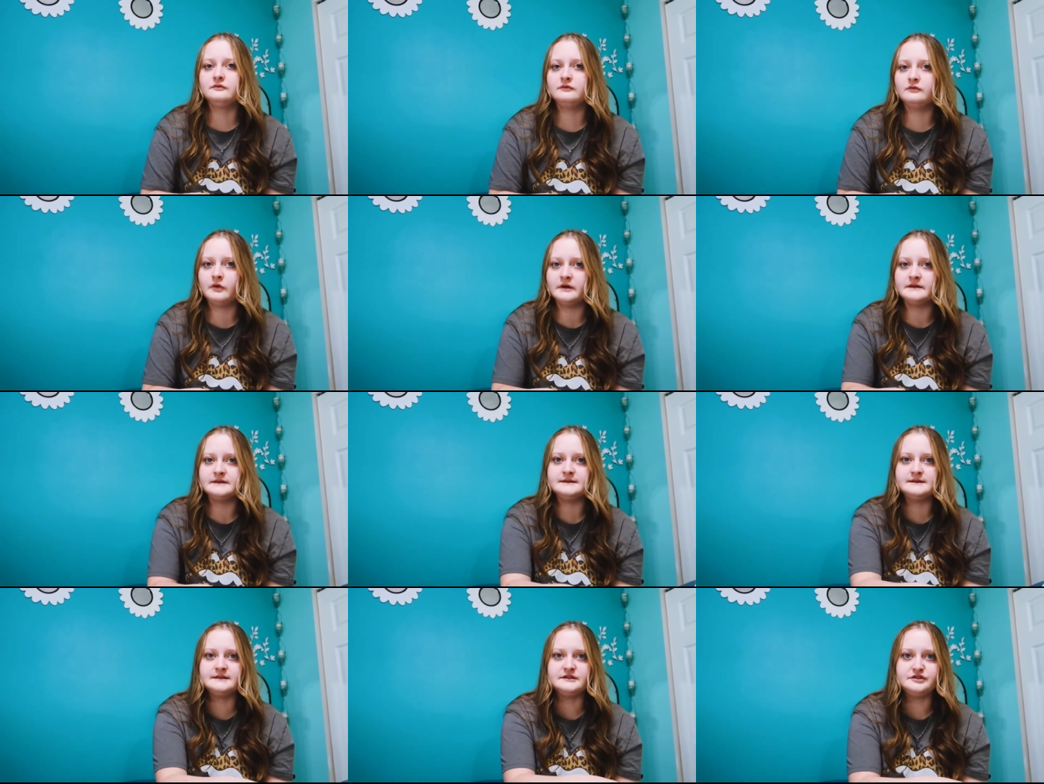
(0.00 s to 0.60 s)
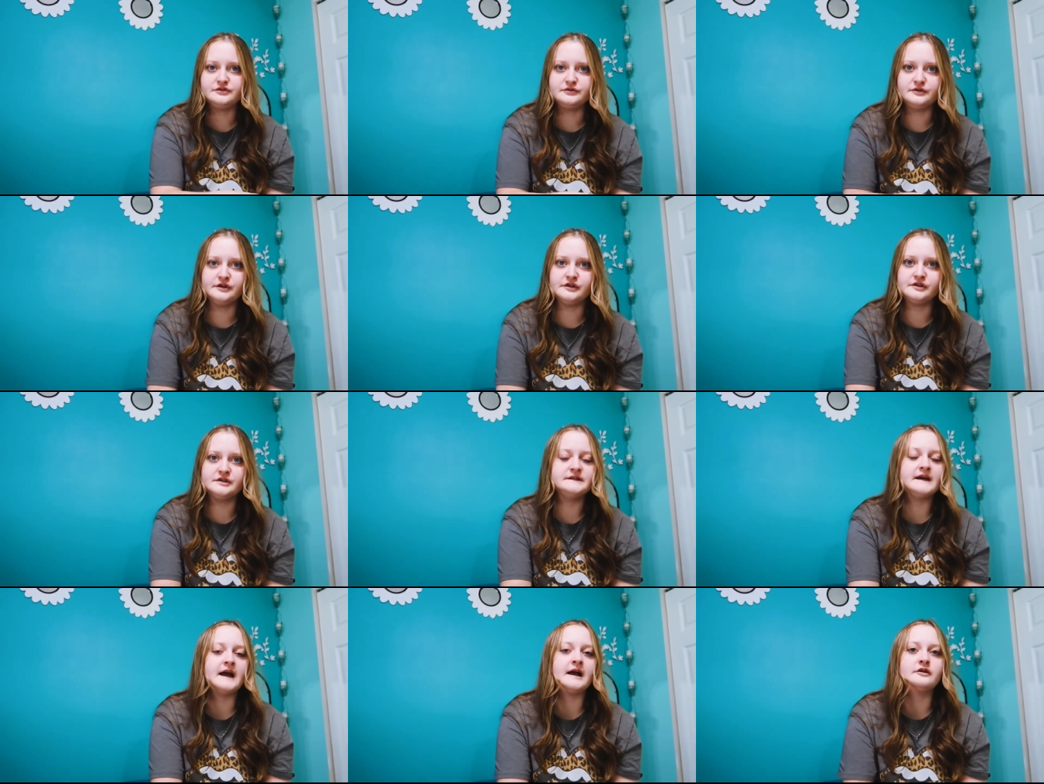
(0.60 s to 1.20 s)
What does it do to
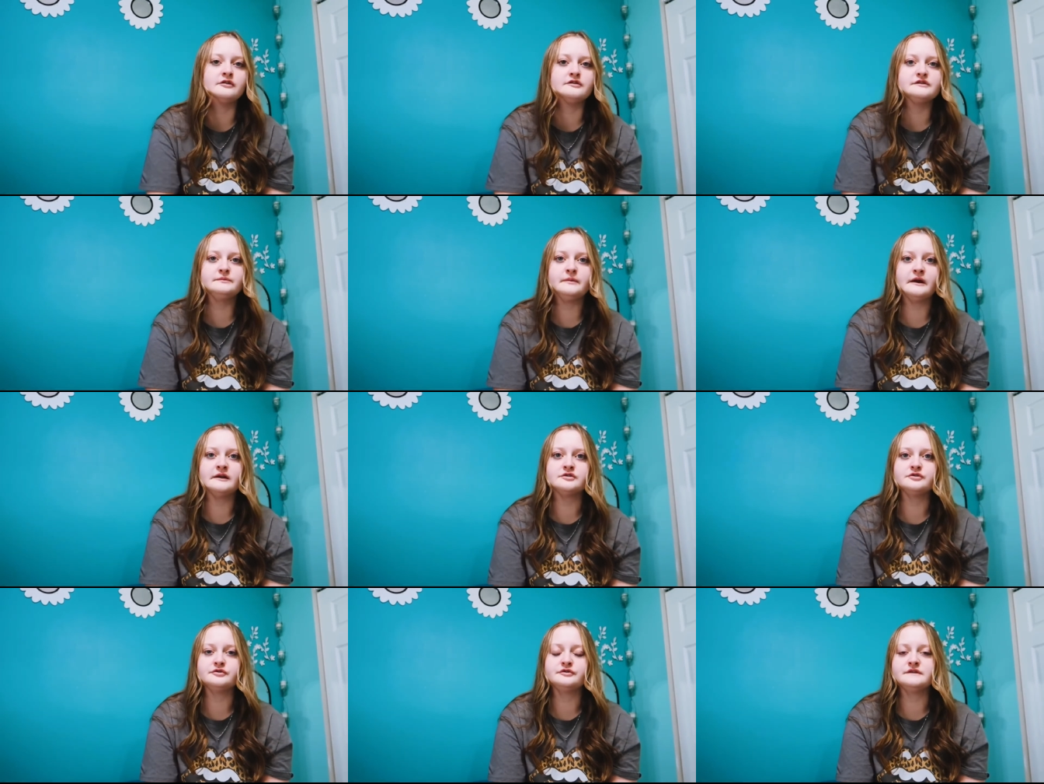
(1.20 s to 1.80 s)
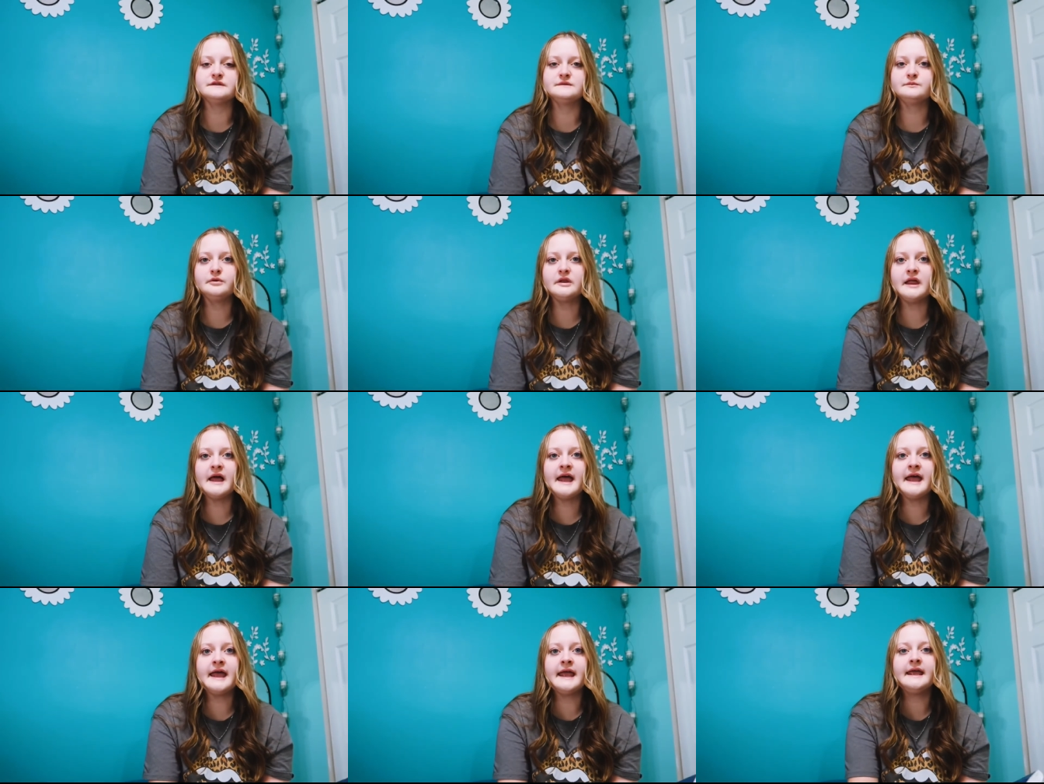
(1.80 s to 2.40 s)
your entire spectral
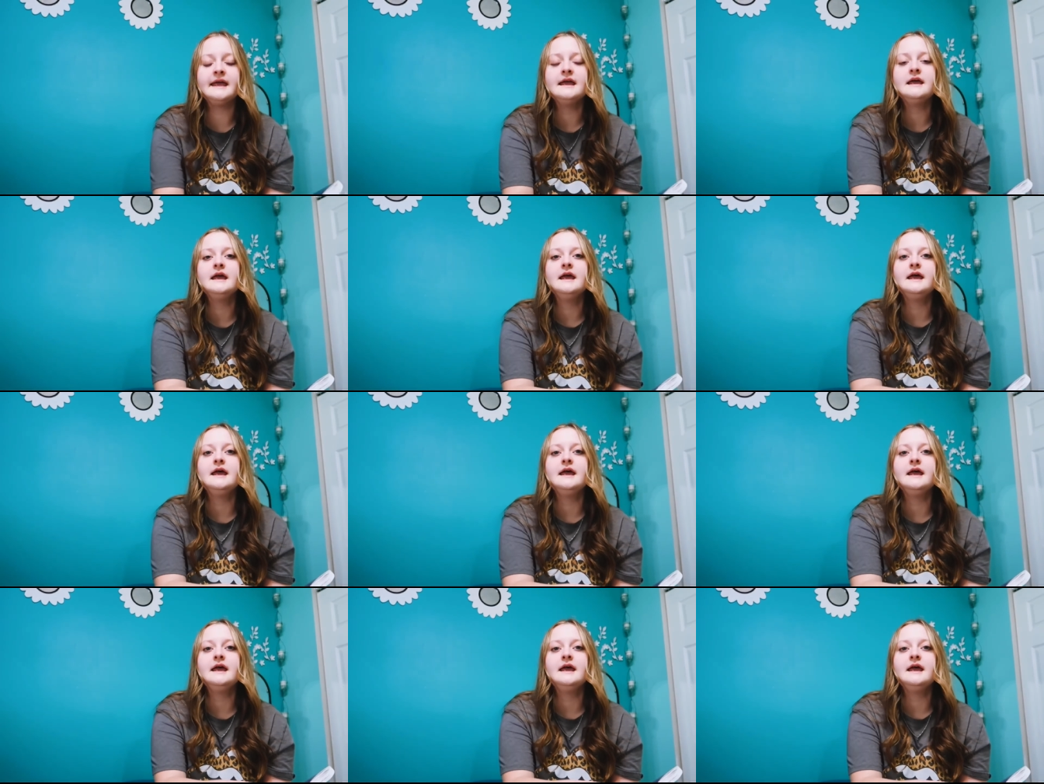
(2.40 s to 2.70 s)
display?